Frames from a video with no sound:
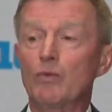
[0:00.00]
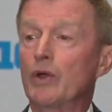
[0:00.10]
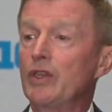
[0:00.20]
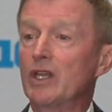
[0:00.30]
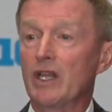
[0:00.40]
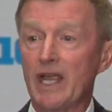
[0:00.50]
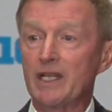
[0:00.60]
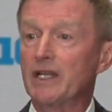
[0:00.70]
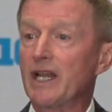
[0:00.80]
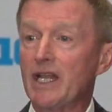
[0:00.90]
Whether you
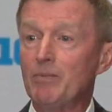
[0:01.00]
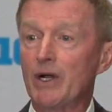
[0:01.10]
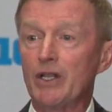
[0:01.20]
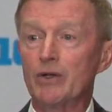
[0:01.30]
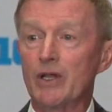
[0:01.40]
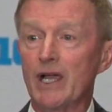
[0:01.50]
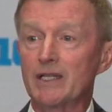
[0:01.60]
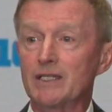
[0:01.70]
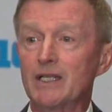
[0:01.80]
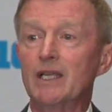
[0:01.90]
land on anybody or
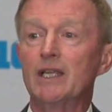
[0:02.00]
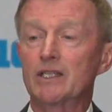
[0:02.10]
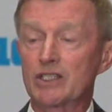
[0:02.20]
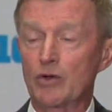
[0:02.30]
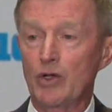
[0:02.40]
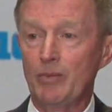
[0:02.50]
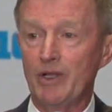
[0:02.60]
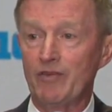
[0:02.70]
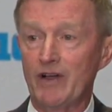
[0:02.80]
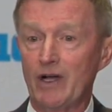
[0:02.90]
not, it's going to
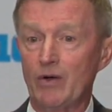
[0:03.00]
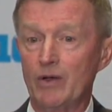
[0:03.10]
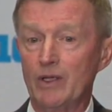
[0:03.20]
be a foul.